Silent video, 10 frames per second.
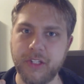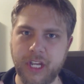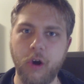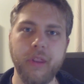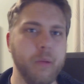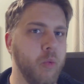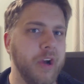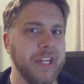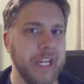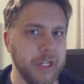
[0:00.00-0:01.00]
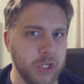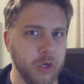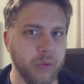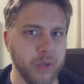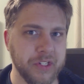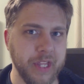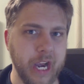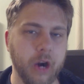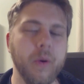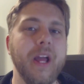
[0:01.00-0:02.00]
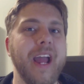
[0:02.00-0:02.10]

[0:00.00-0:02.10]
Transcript: tell them what he knew was there,